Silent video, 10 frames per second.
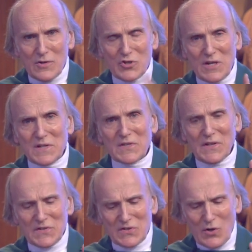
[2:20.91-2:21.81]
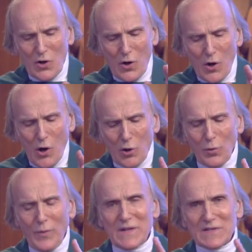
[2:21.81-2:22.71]
Jesus
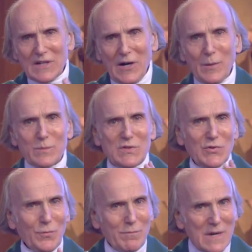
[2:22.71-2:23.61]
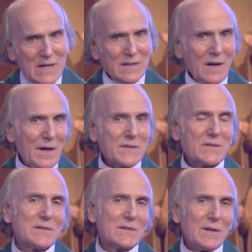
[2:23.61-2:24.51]
always comes to meet
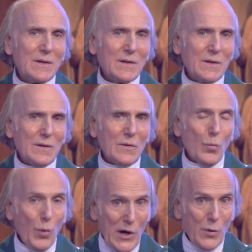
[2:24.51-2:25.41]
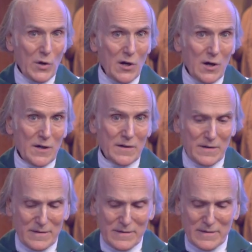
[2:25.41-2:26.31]
us where we
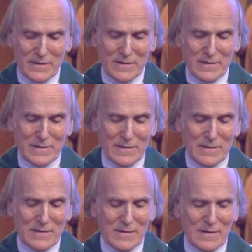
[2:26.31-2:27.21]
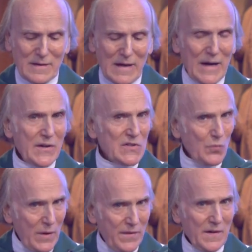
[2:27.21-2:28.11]
are and is
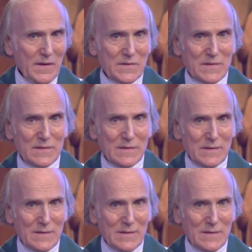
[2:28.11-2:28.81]
with us